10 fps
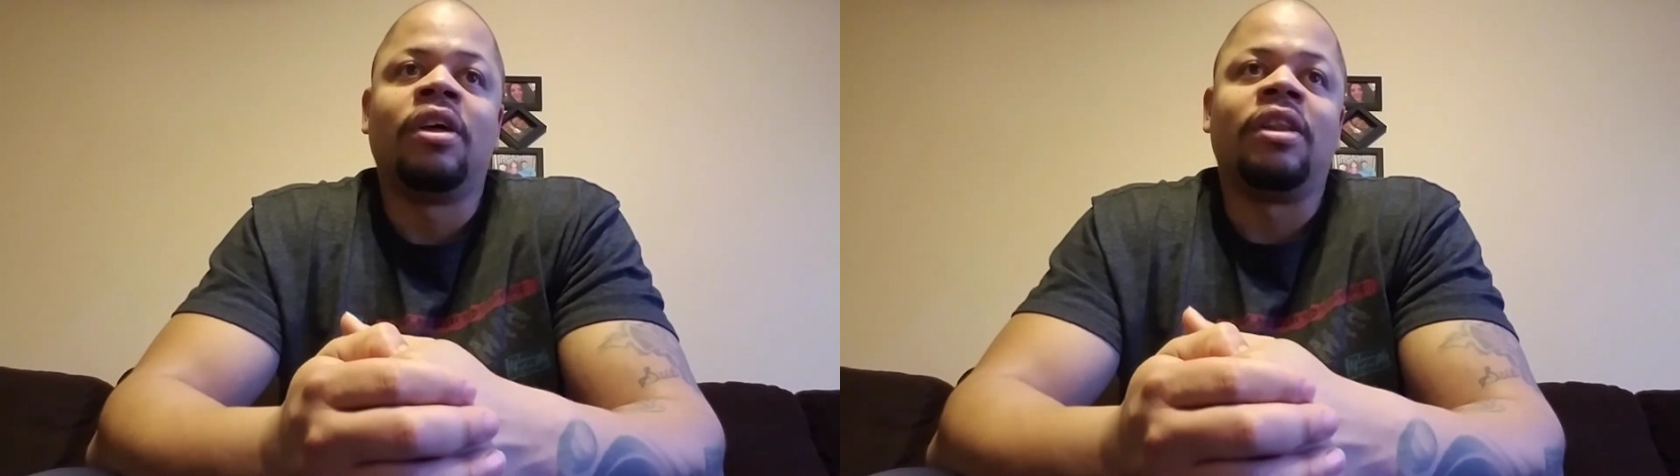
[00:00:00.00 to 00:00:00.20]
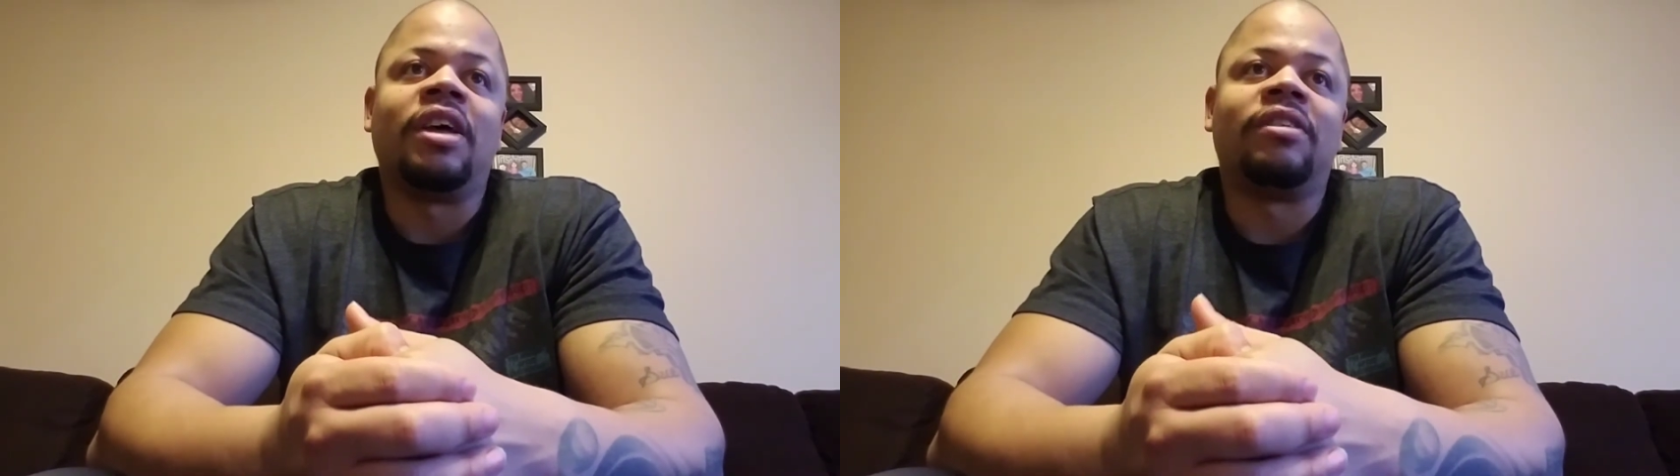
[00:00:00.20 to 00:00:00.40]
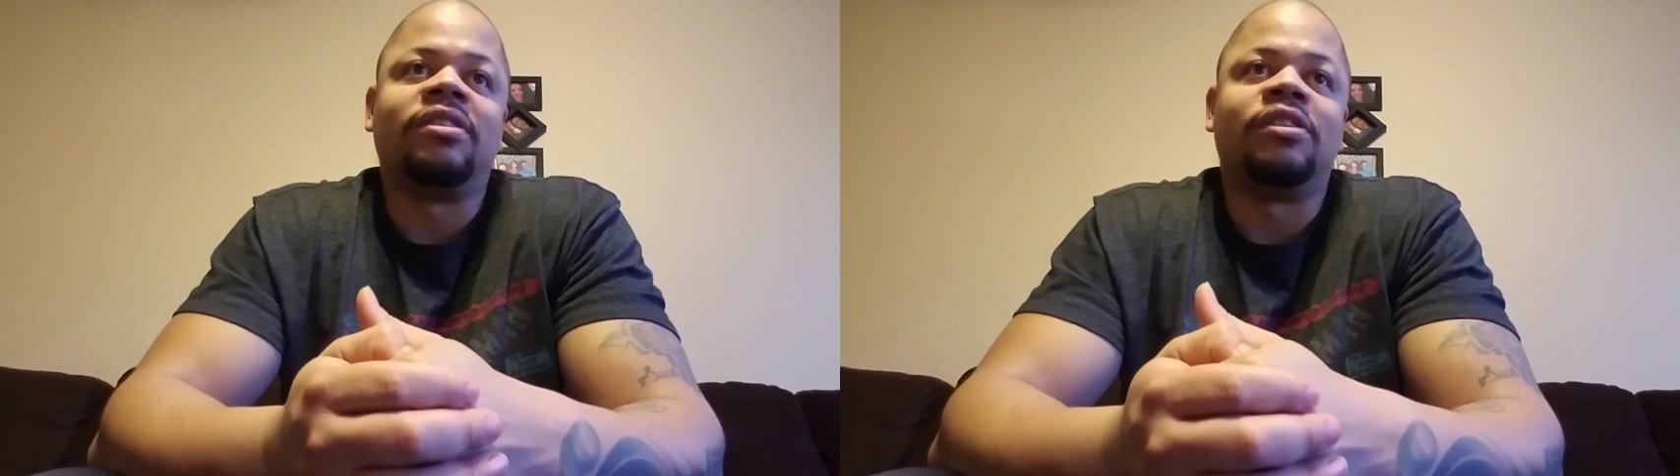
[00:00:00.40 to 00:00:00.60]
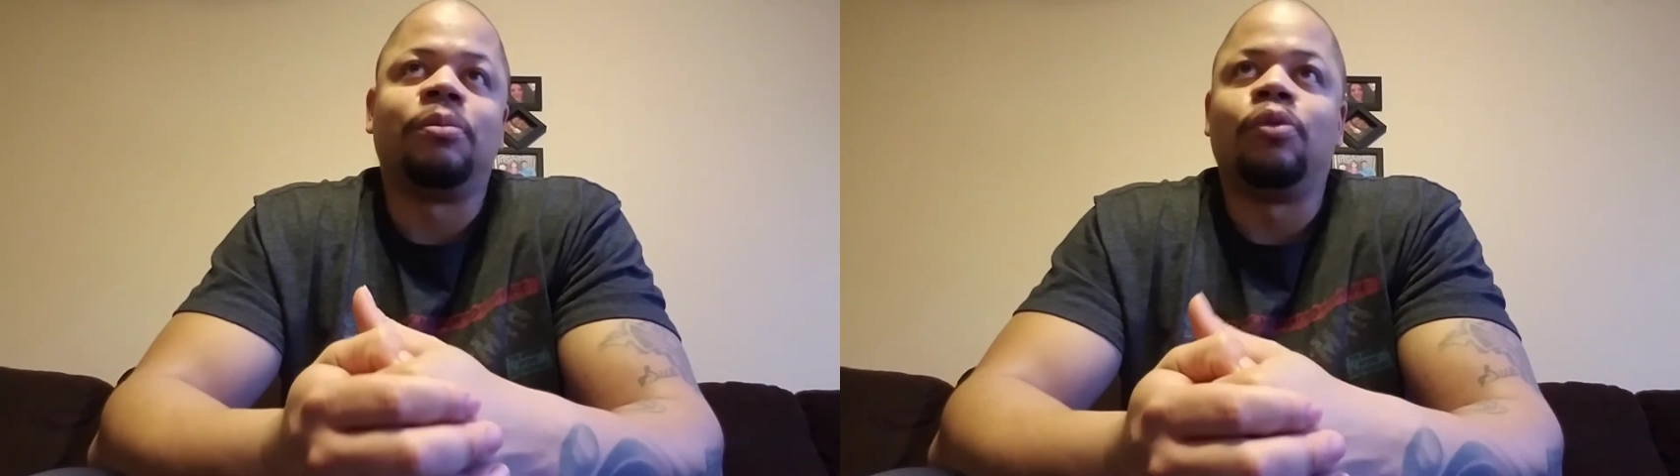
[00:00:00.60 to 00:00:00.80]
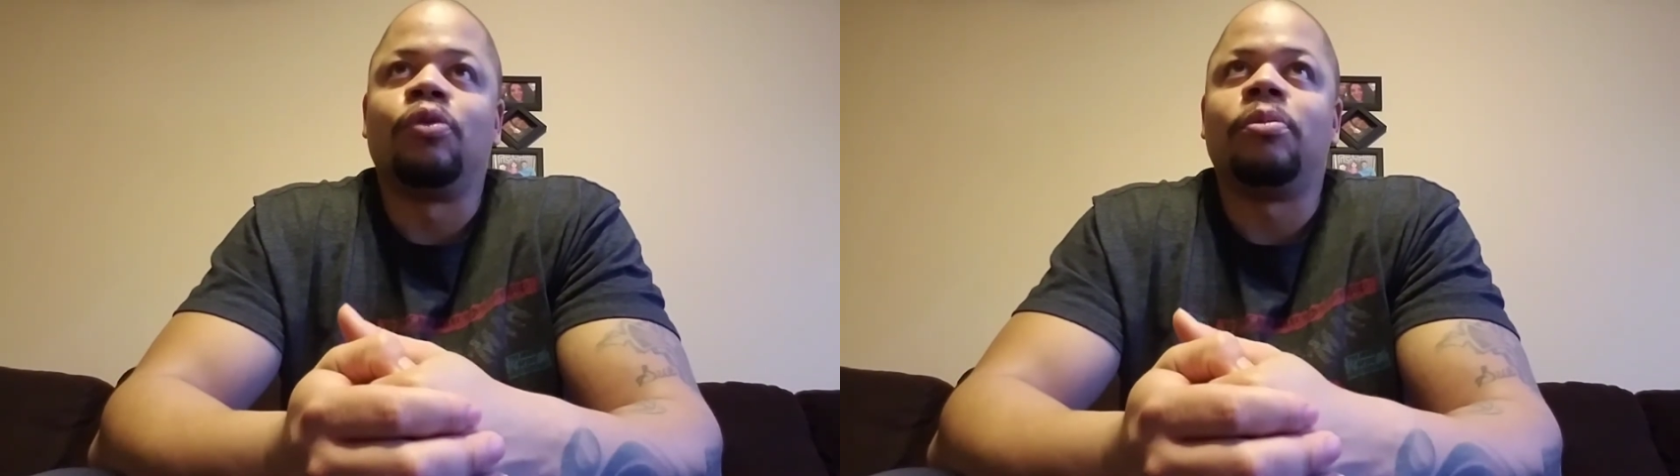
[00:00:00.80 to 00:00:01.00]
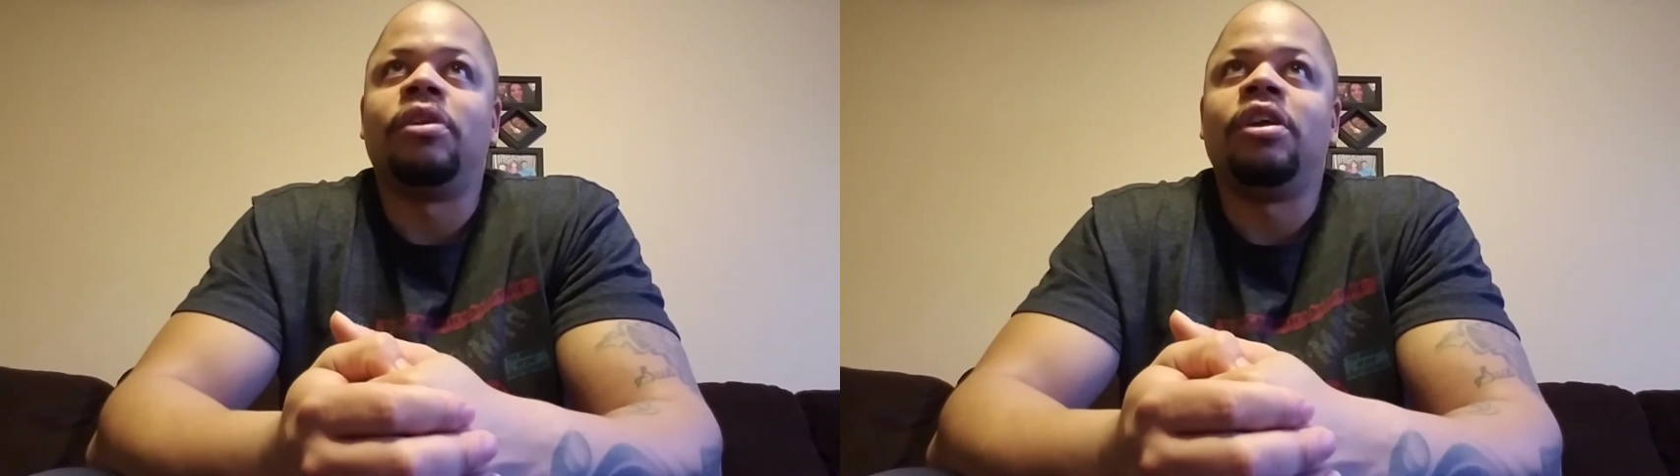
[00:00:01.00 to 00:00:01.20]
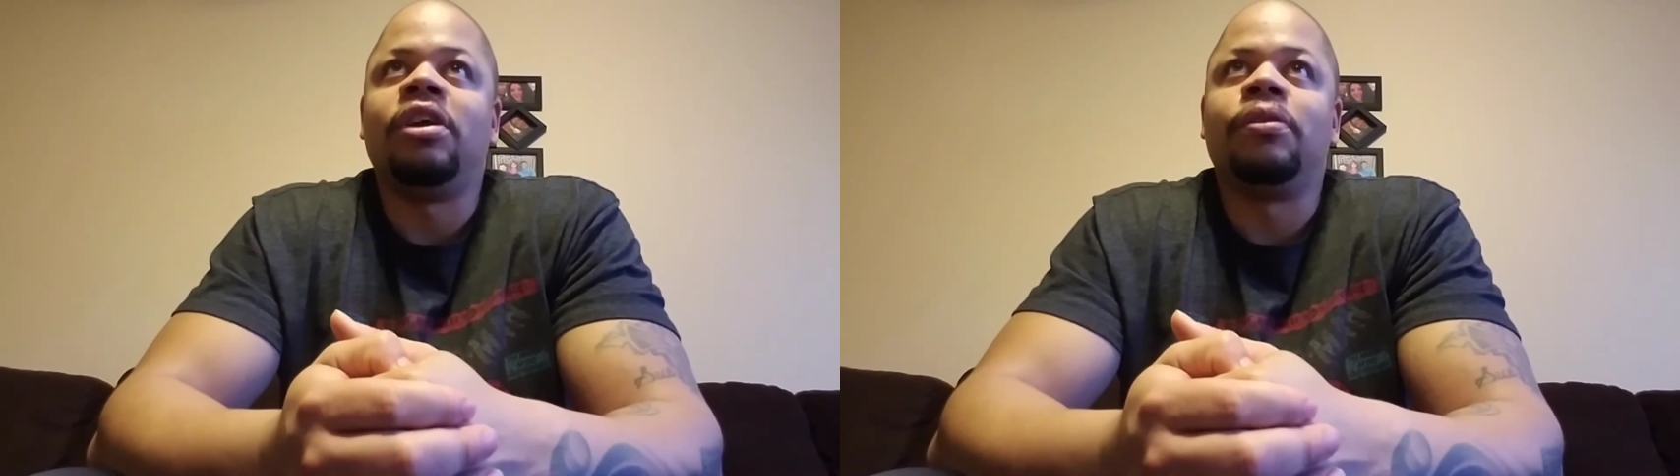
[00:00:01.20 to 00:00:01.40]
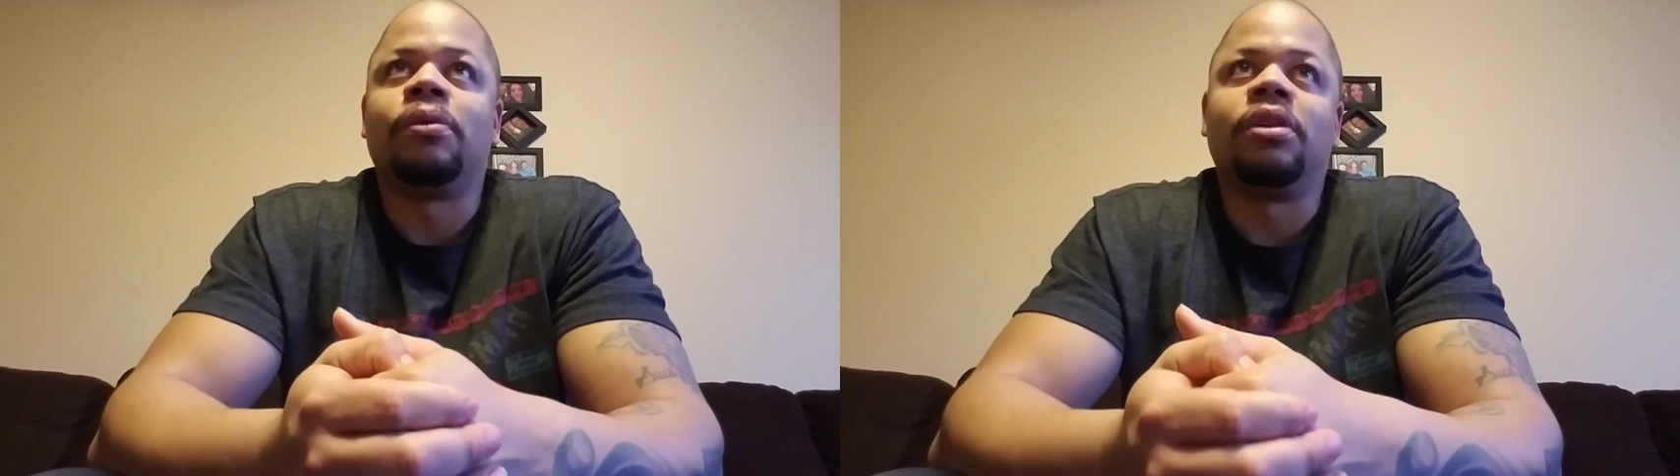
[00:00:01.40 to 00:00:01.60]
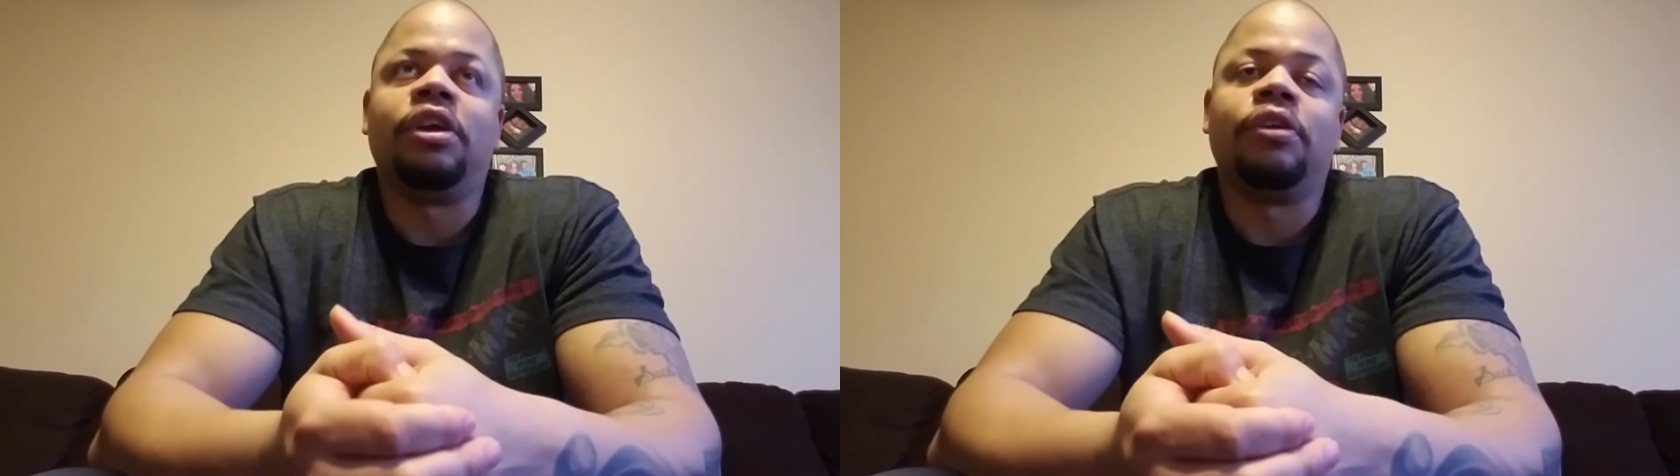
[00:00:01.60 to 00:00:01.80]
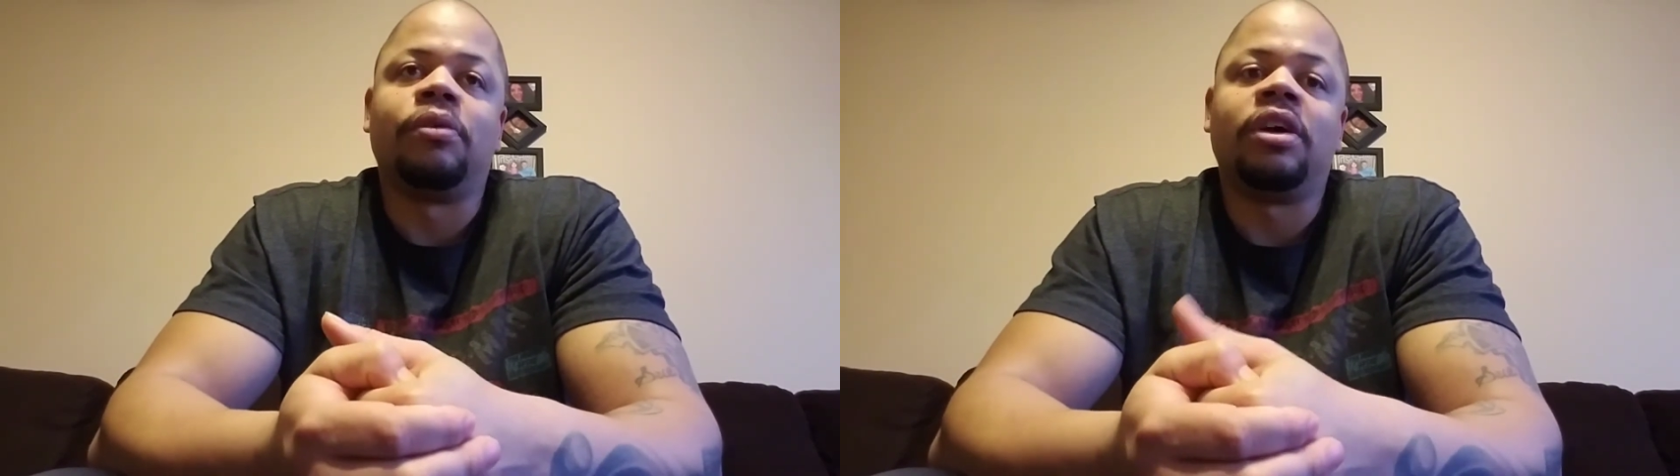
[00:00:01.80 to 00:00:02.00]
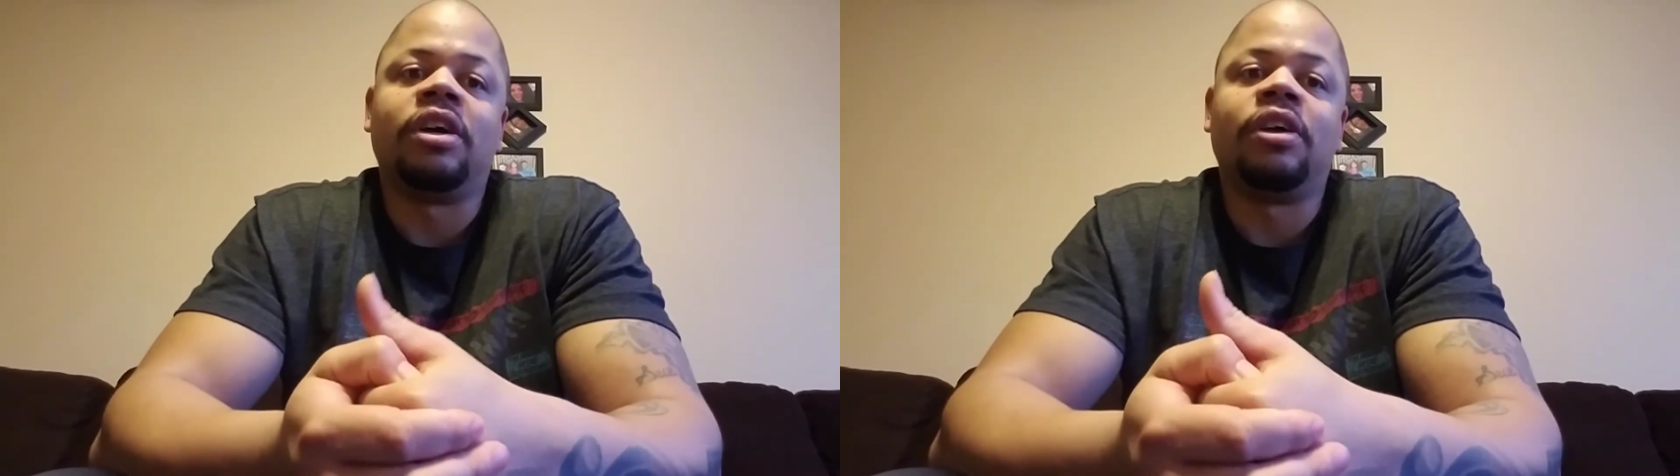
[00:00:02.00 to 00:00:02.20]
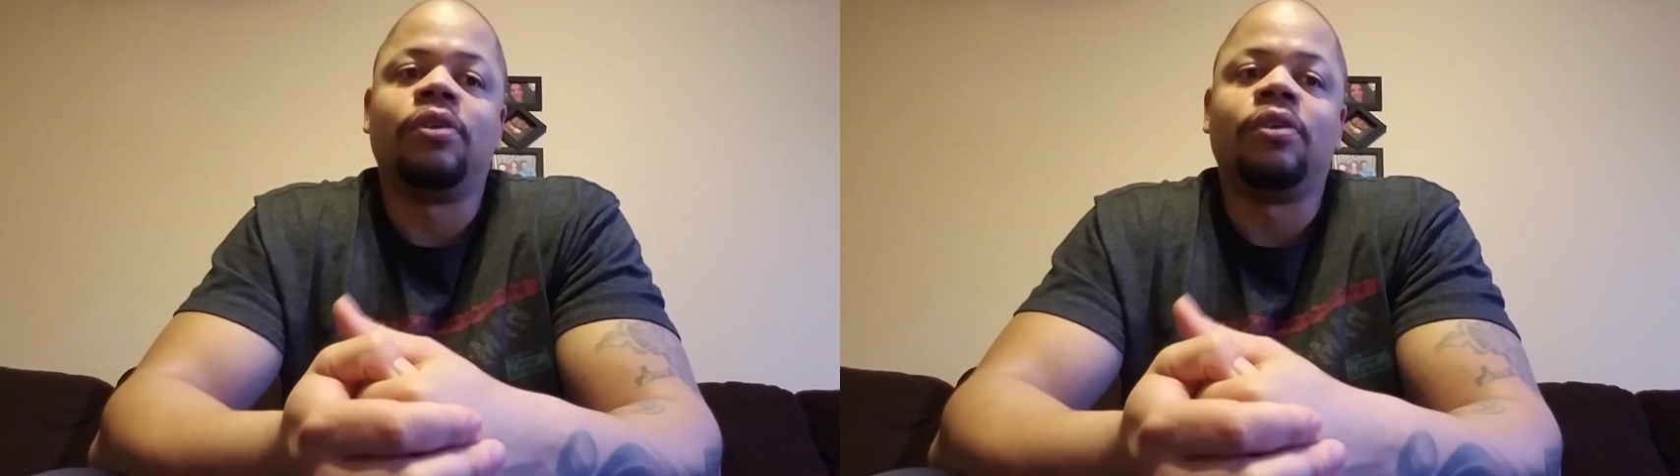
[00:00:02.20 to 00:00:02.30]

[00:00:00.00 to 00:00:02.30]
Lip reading: that's a simple remedy. Either clean your gun